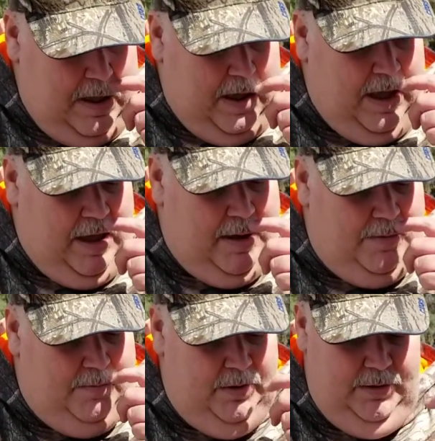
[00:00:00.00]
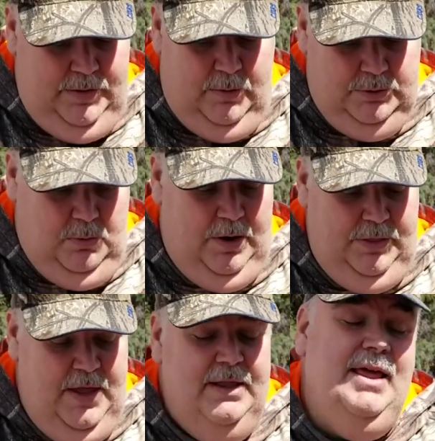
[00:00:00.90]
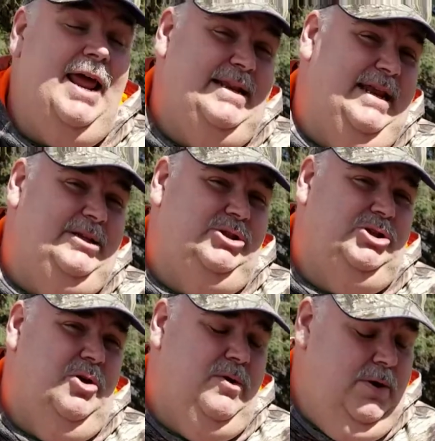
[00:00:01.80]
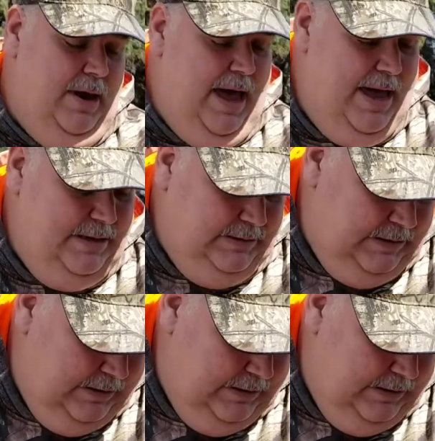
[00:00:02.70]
There was one thing that I didn't show you guys